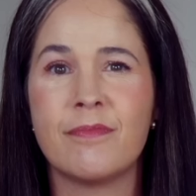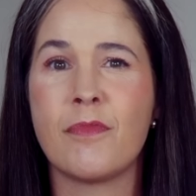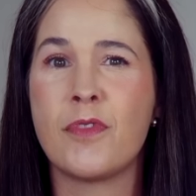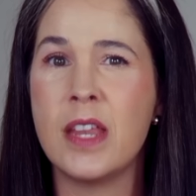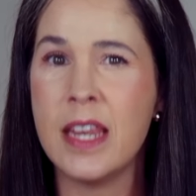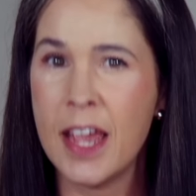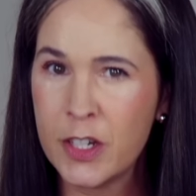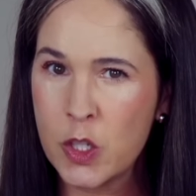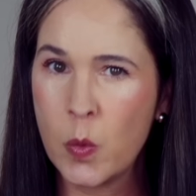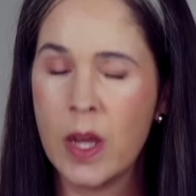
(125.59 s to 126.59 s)
The
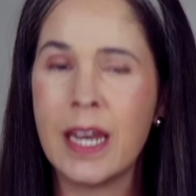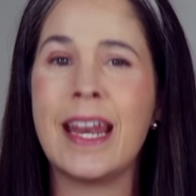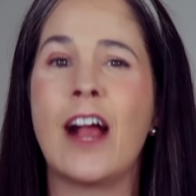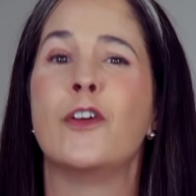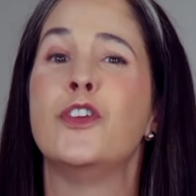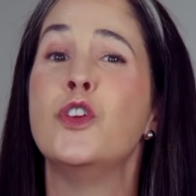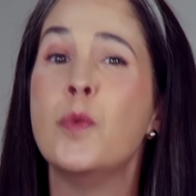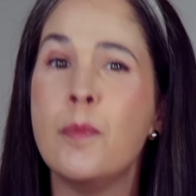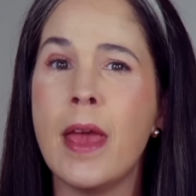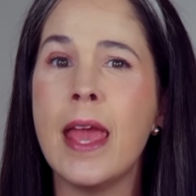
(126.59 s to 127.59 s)
next one, now you
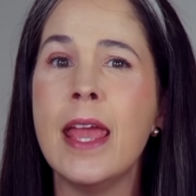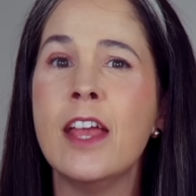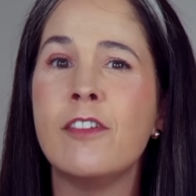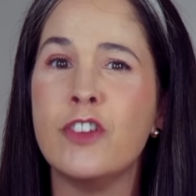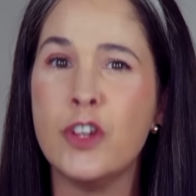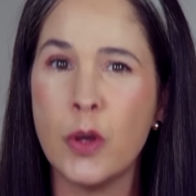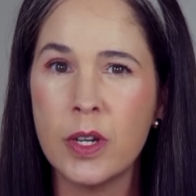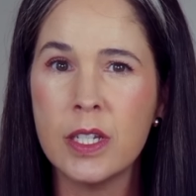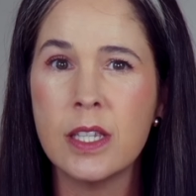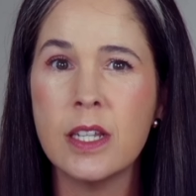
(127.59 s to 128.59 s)
may have
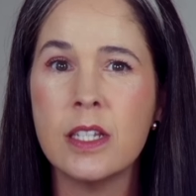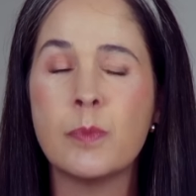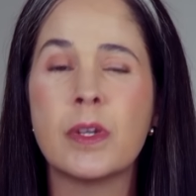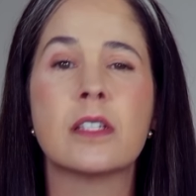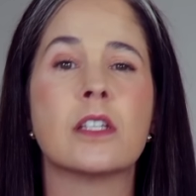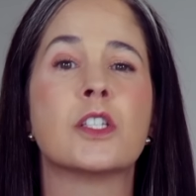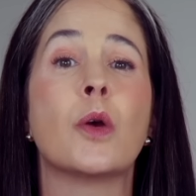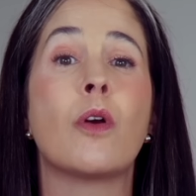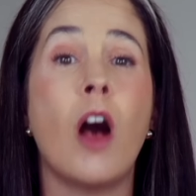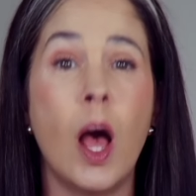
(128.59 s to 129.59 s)
noticed this because it's
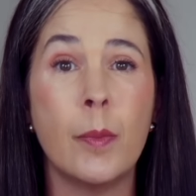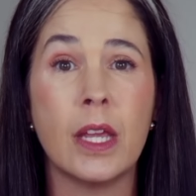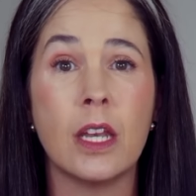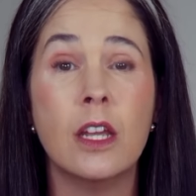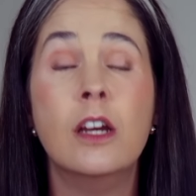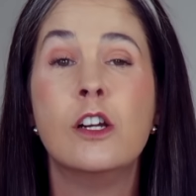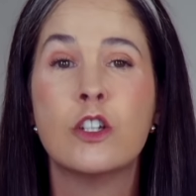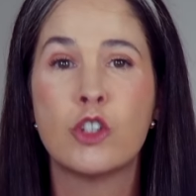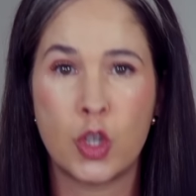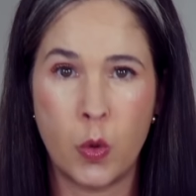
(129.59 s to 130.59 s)
so common,
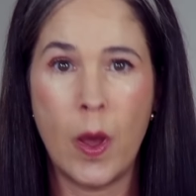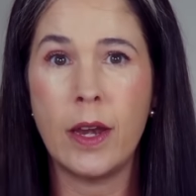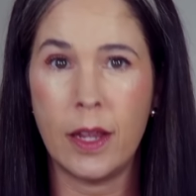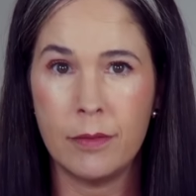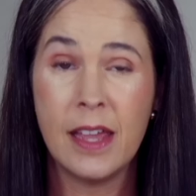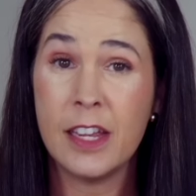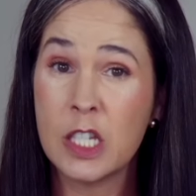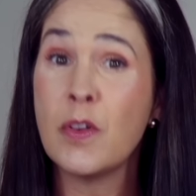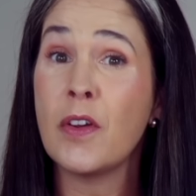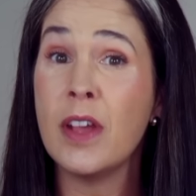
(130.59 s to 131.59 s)
20. It's
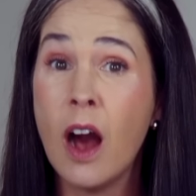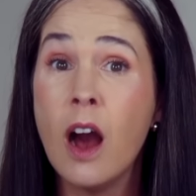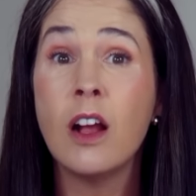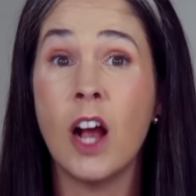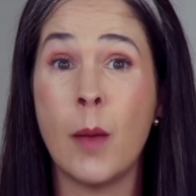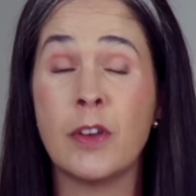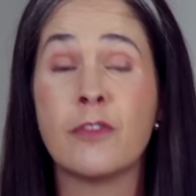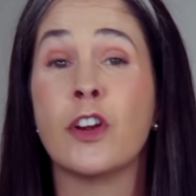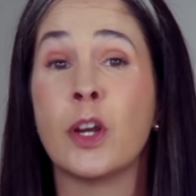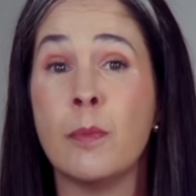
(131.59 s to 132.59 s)
very uncommon
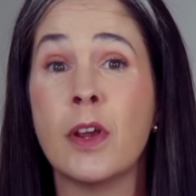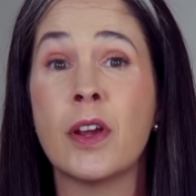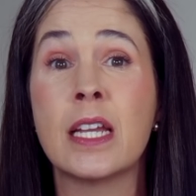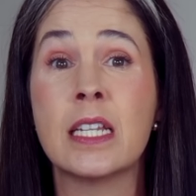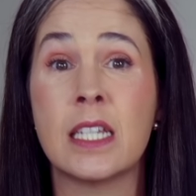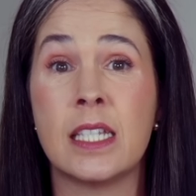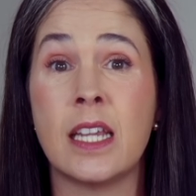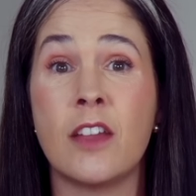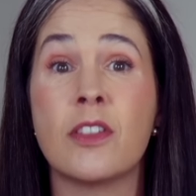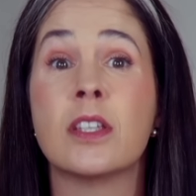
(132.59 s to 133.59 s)
for an American to
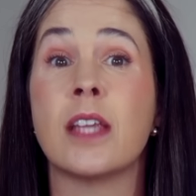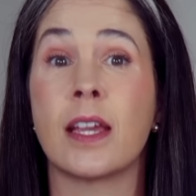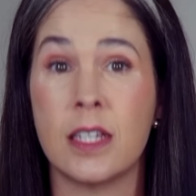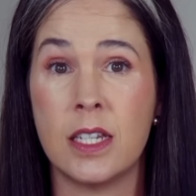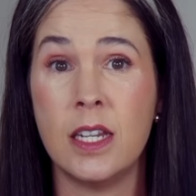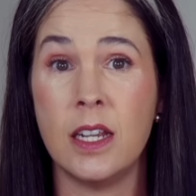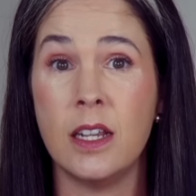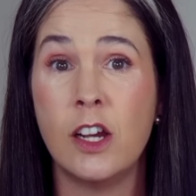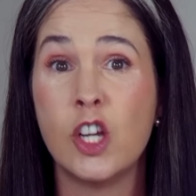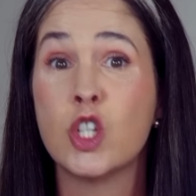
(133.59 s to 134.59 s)
say the second T,
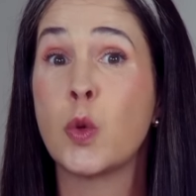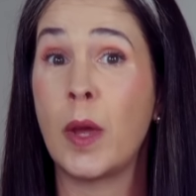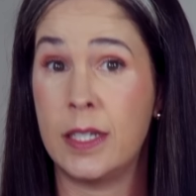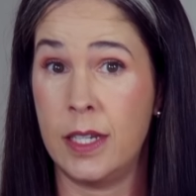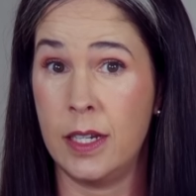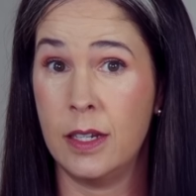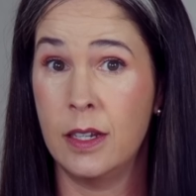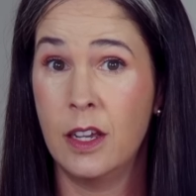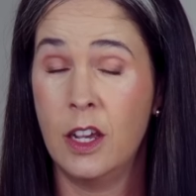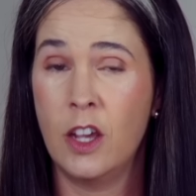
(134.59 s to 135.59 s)
20.
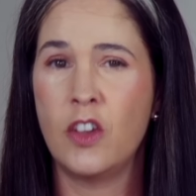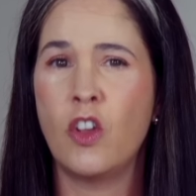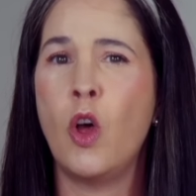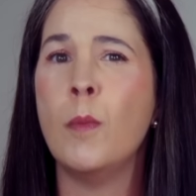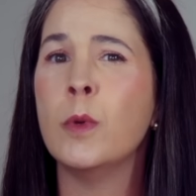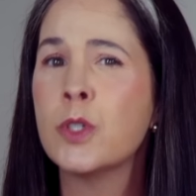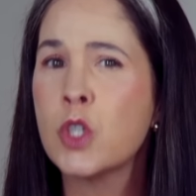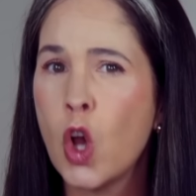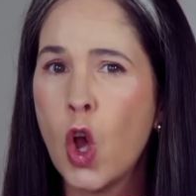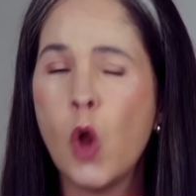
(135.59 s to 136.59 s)
You'll almost
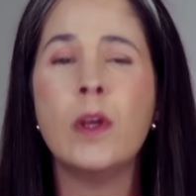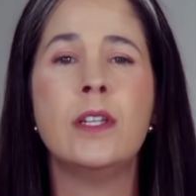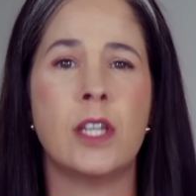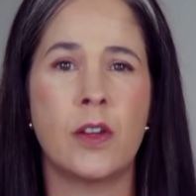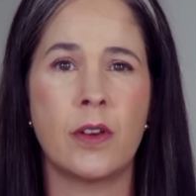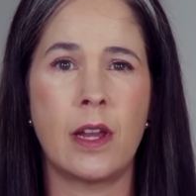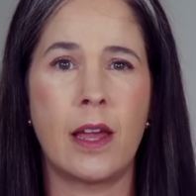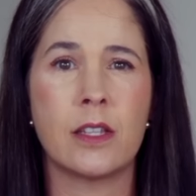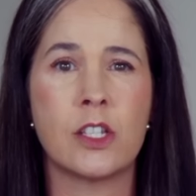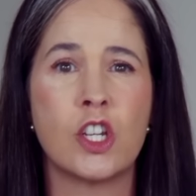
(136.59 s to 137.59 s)
always hear it
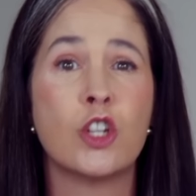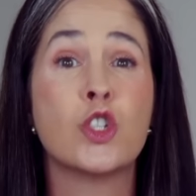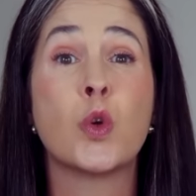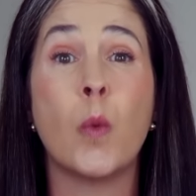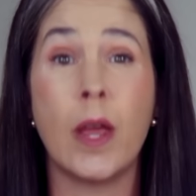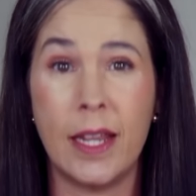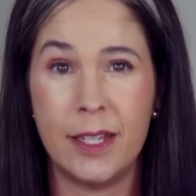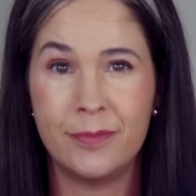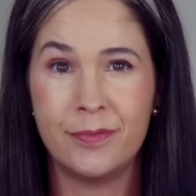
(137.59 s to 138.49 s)
as 20.